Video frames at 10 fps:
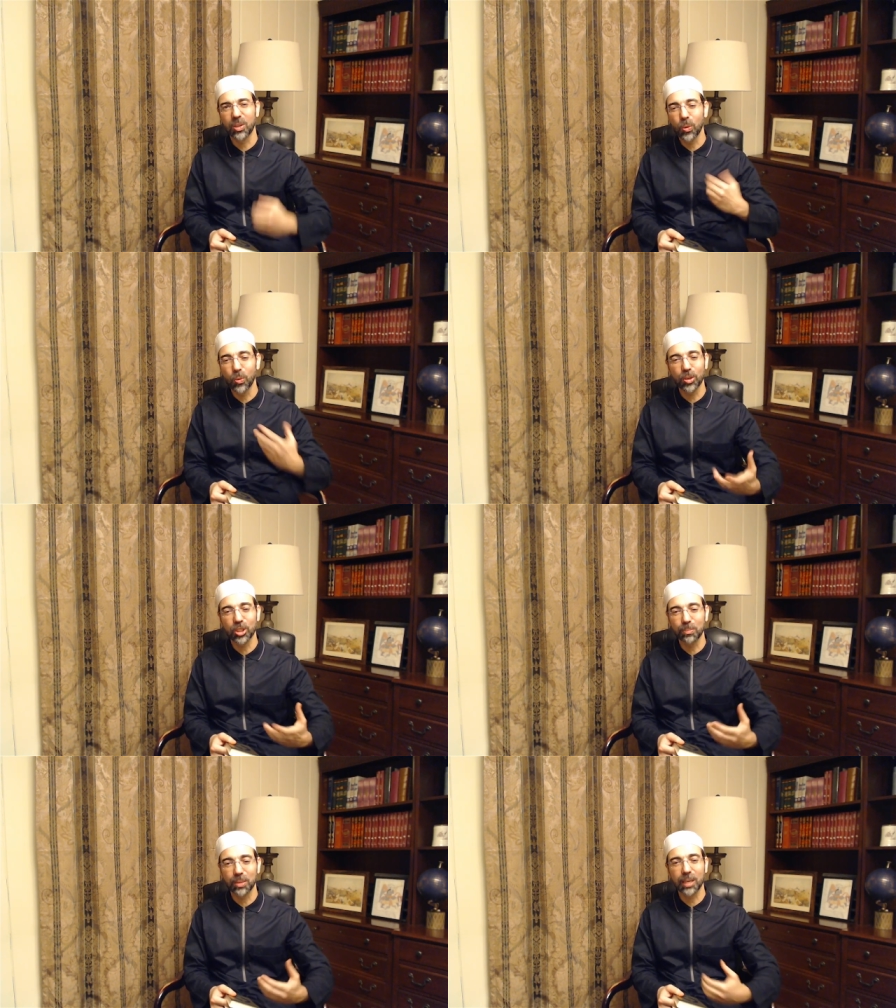who
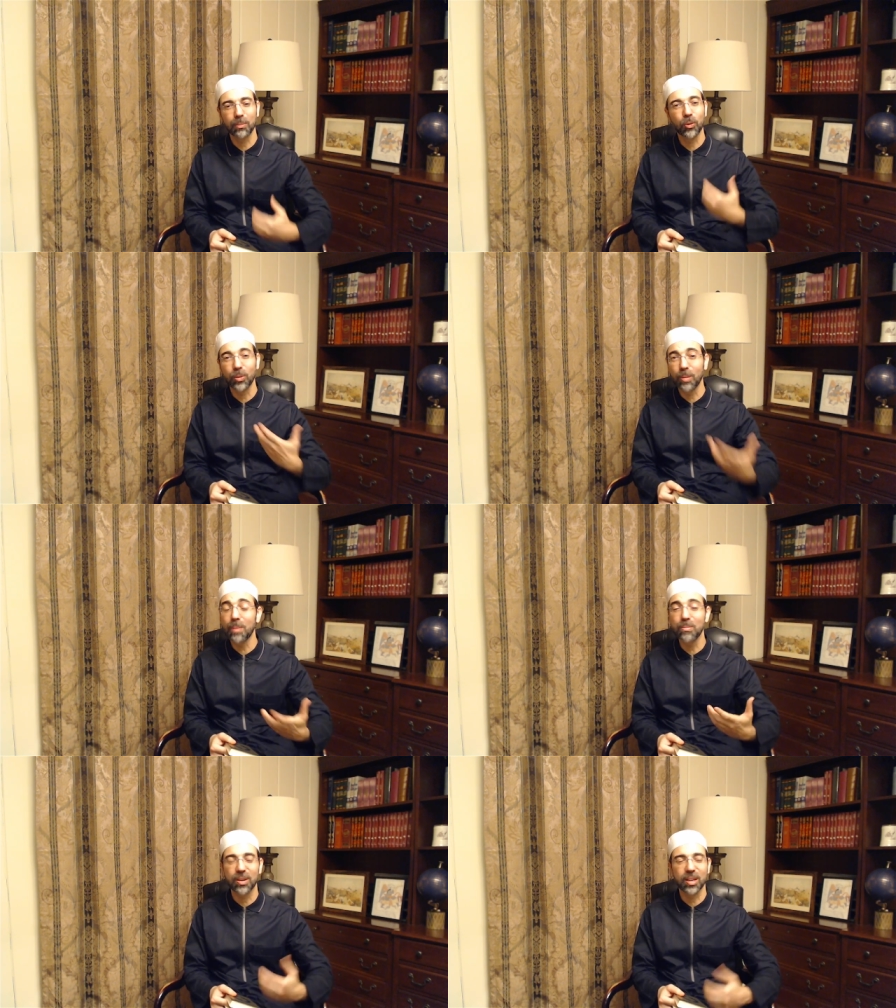worship Him, who
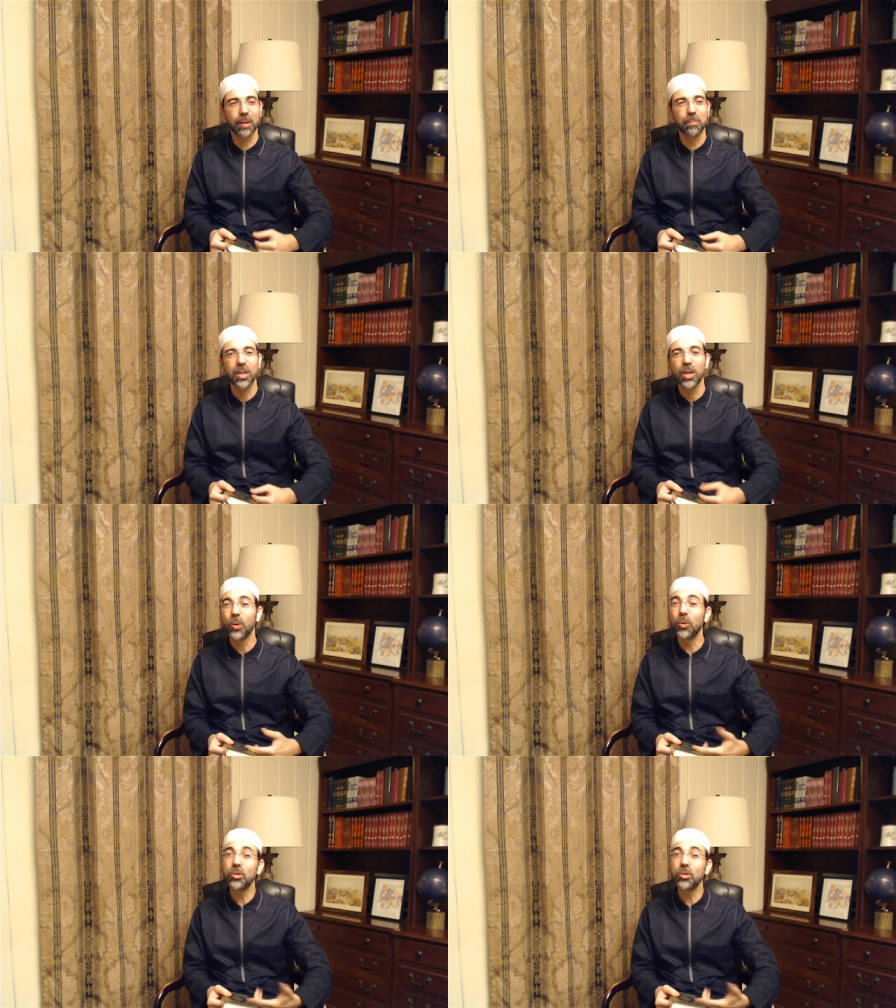remember Him, who